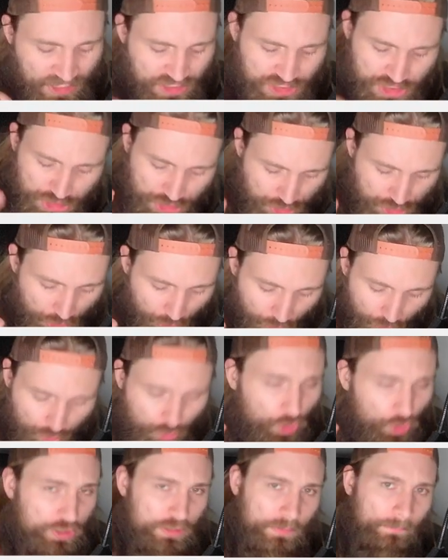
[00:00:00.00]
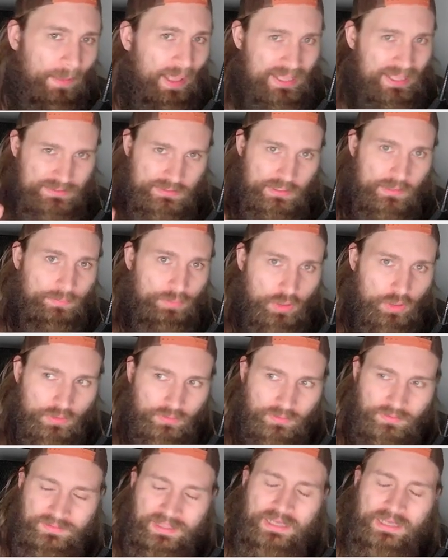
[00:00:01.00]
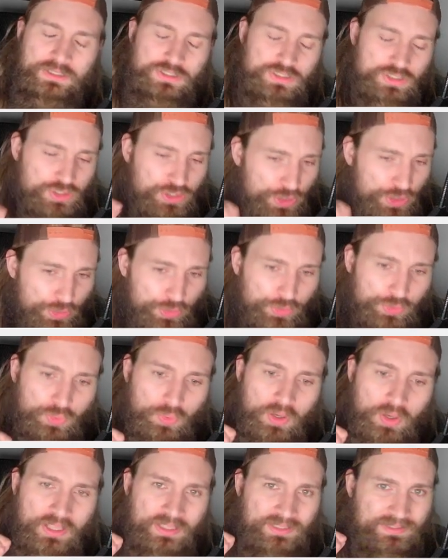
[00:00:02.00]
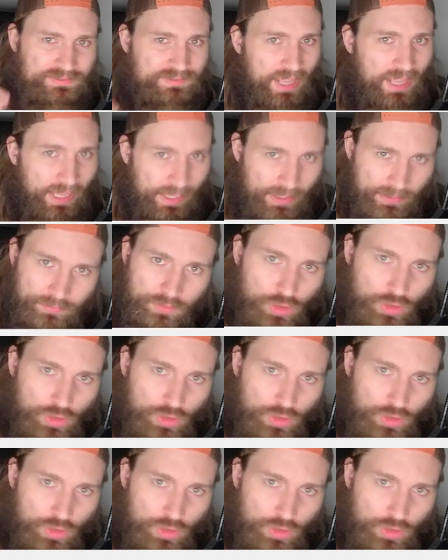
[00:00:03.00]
just too good to pass up on. That is too damn